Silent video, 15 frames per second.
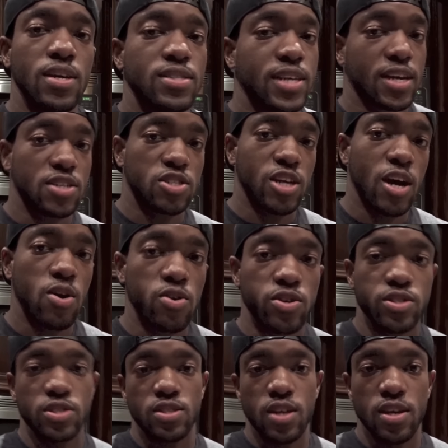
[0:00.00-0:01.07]
take a shower,
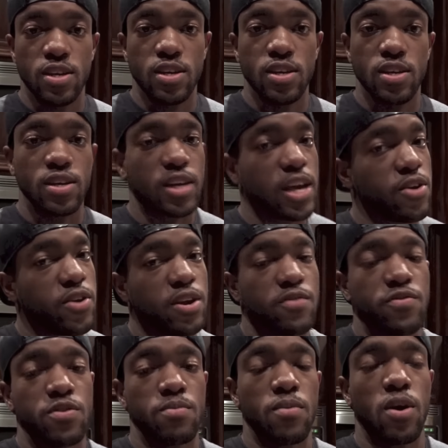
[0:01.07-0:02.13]
study, and get ready
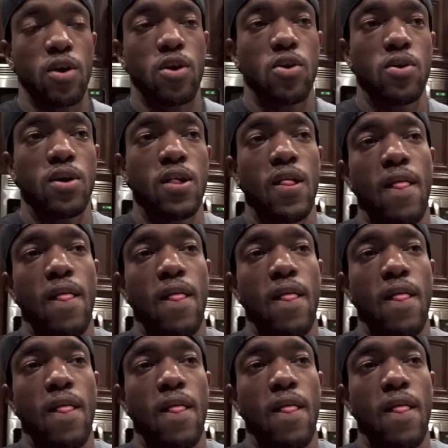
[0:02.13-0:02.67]
for tomorrow.